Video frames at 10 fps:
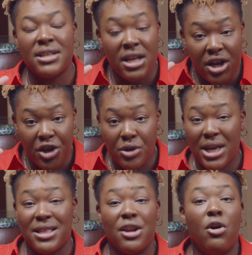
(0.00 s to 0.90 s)
You
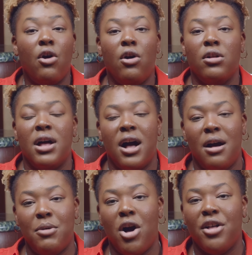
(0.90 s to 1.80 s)
get that all
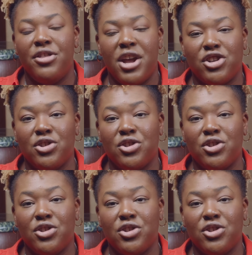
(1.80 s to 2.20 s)
um, on there.